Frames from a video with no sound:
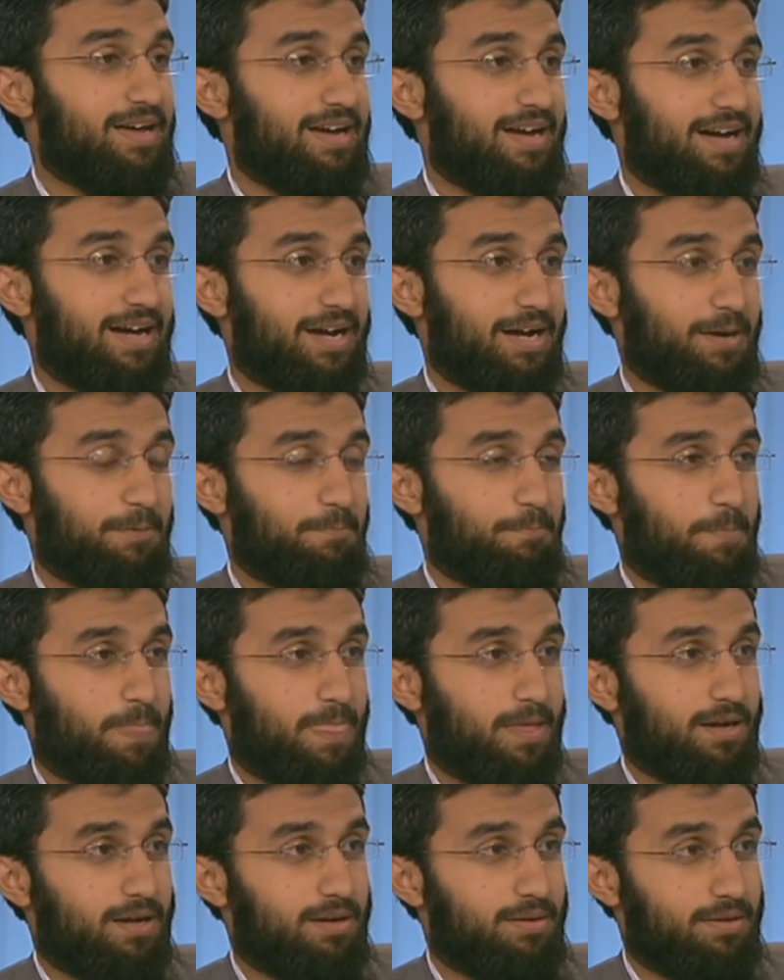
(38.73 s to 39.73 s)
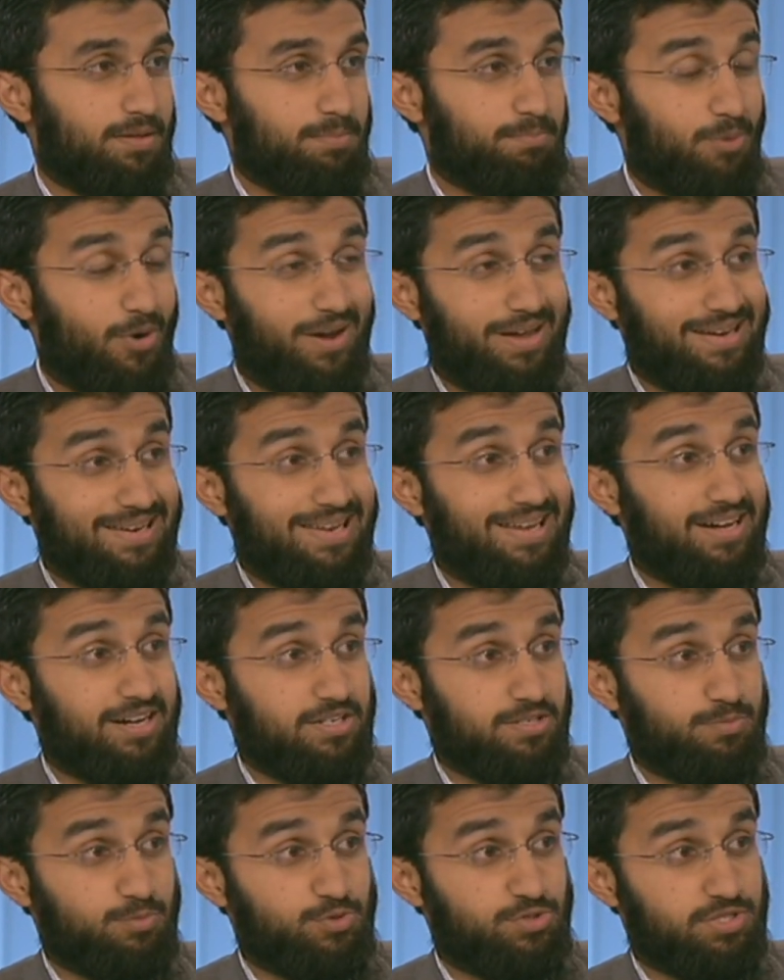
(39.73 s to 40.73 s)
By and
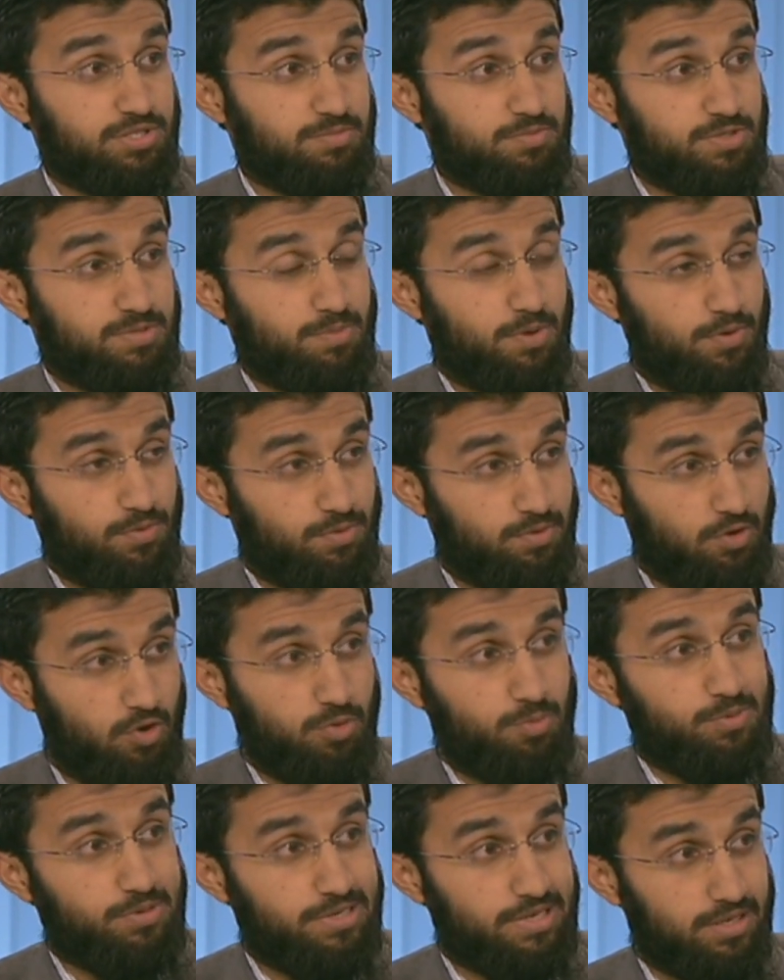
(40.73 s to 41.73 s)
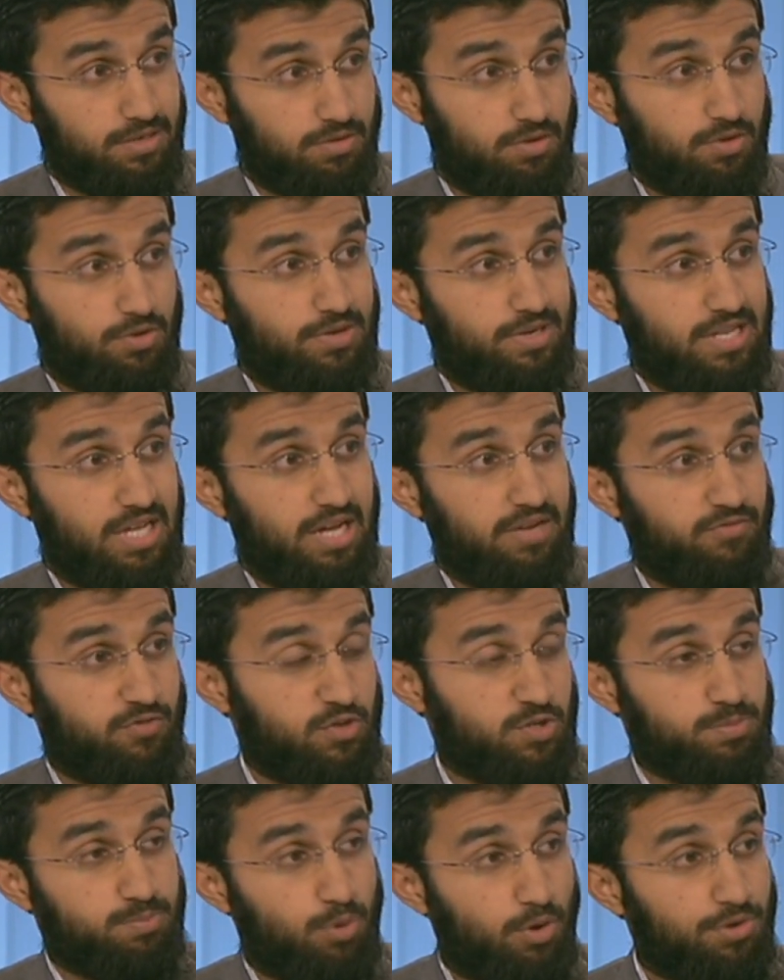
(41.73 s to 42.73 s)
large, Muslims both globally and locally have
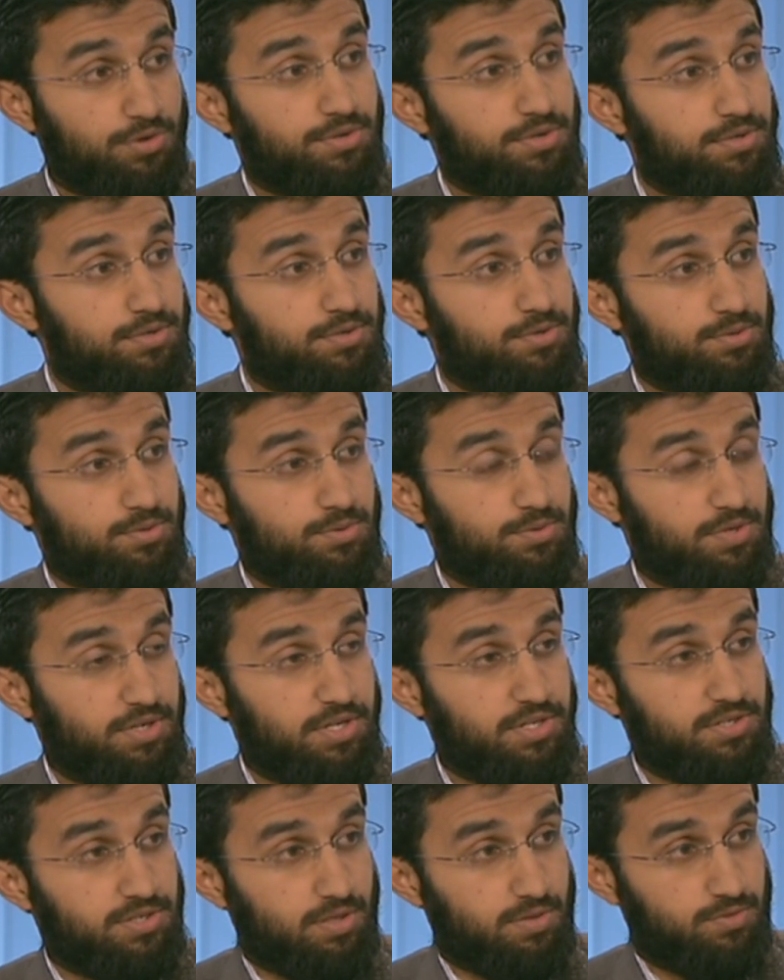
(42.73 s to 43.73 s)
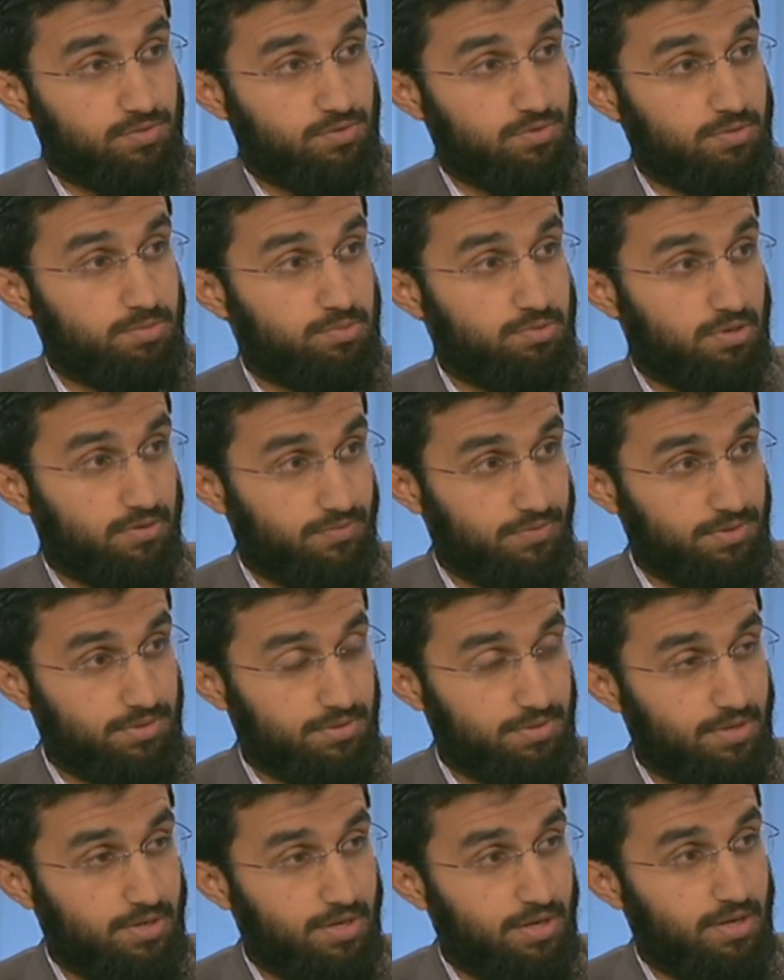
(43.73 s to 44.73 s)
responded to the insults to the
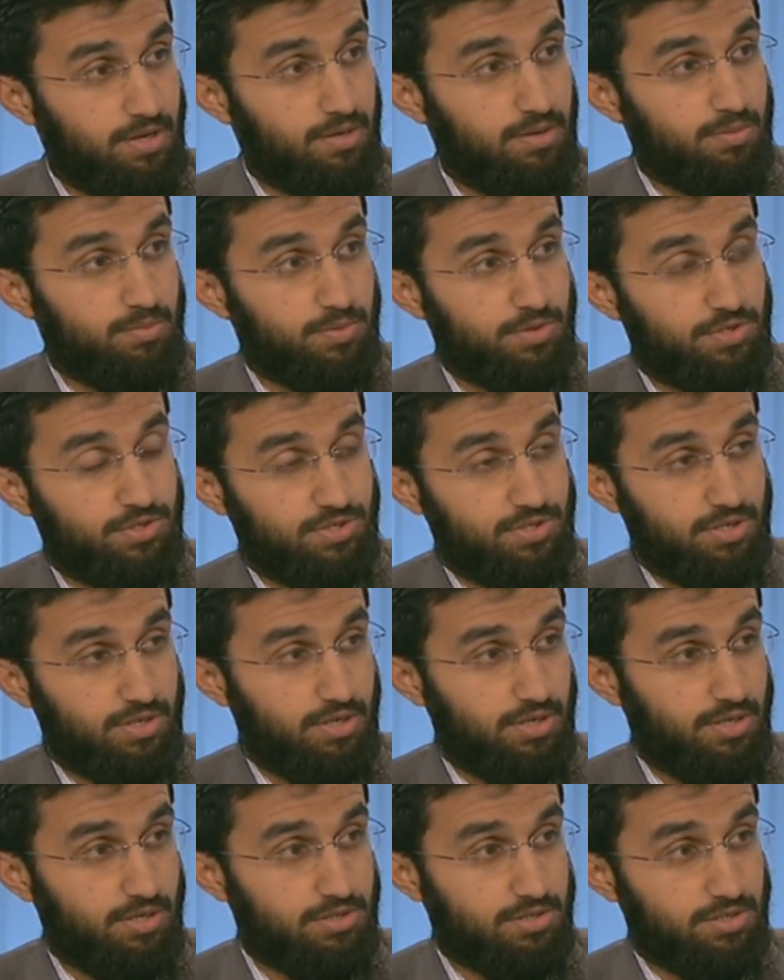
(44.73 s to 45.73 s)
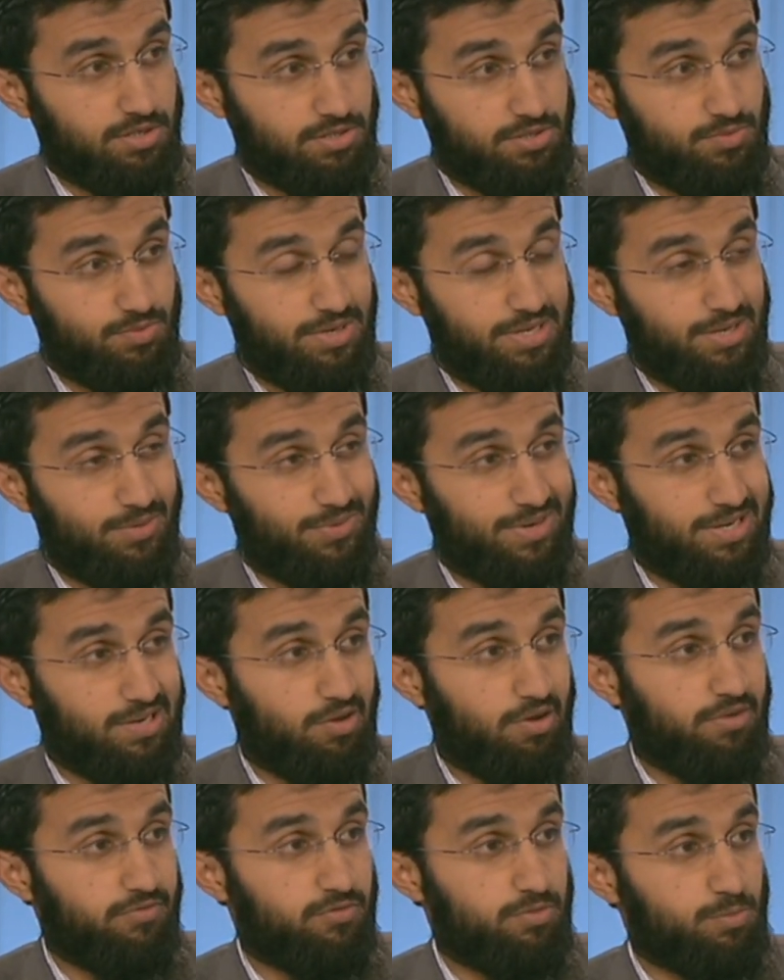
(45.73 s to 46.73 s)
Prophet, which is really a red
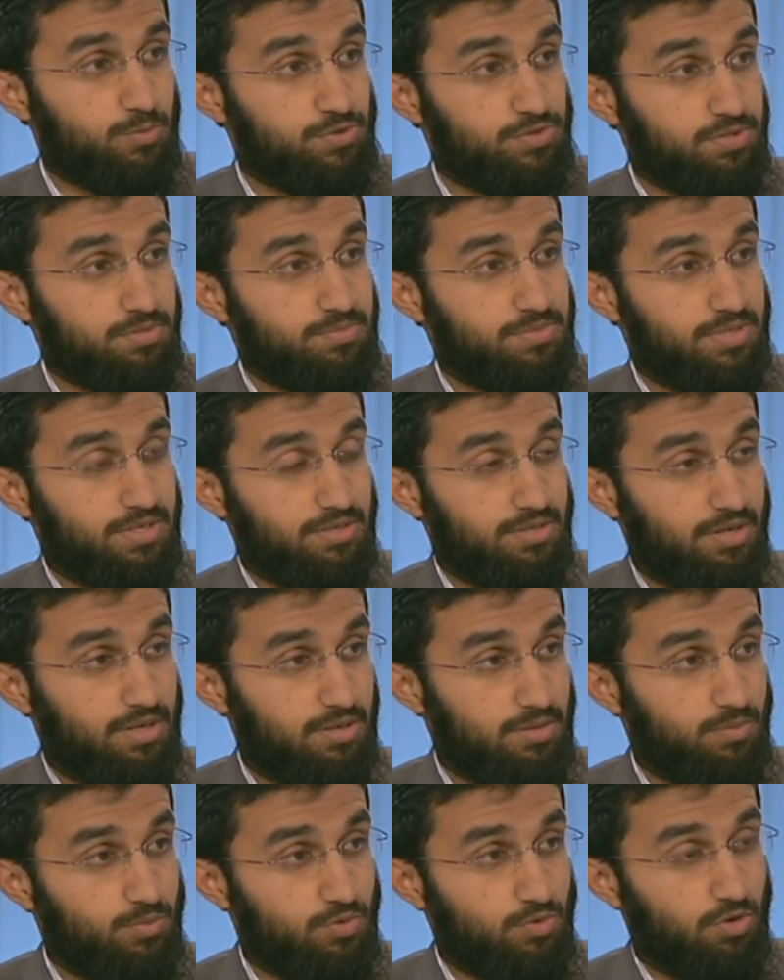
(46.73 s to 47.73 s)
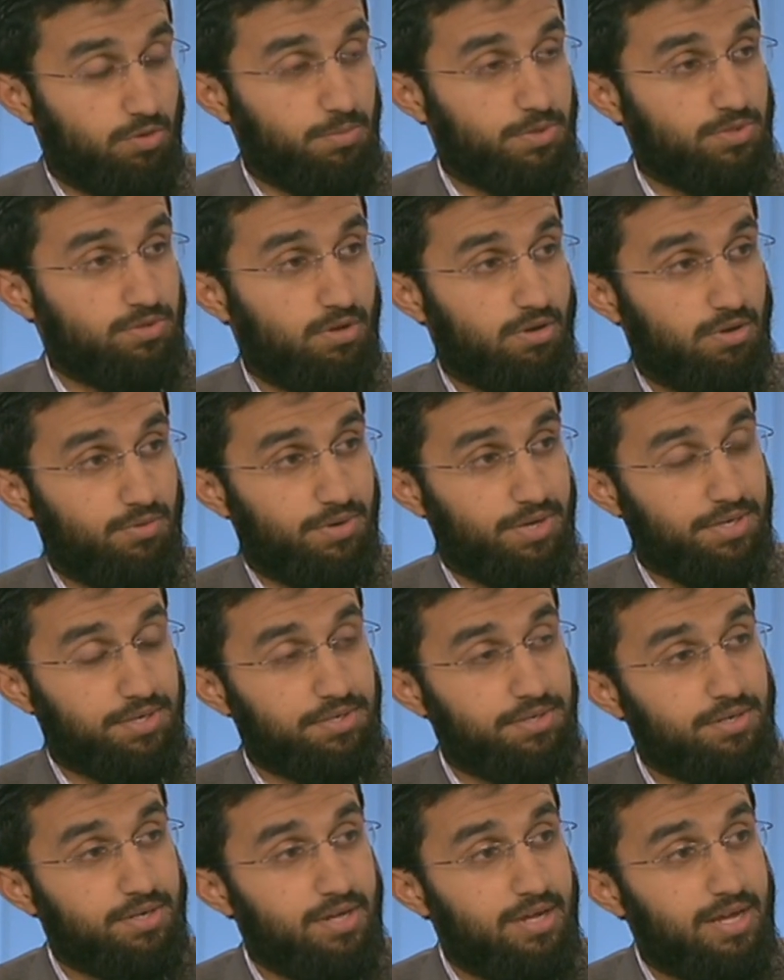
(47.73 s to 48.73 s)
line for Muslims and will not be
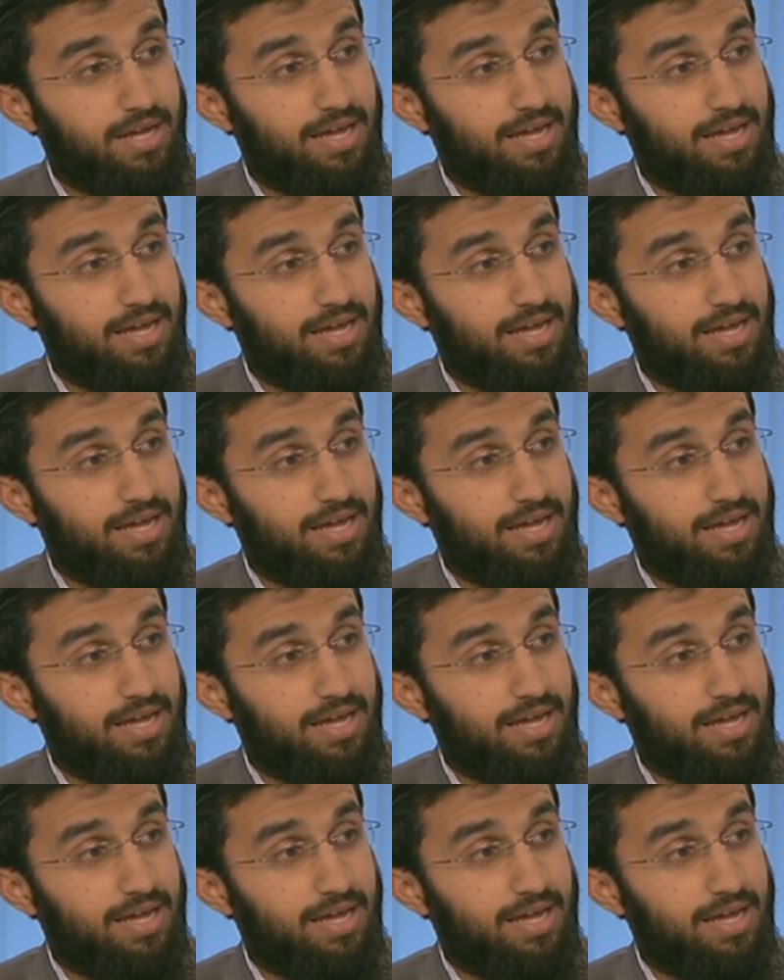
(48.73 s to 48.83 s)
tolerated.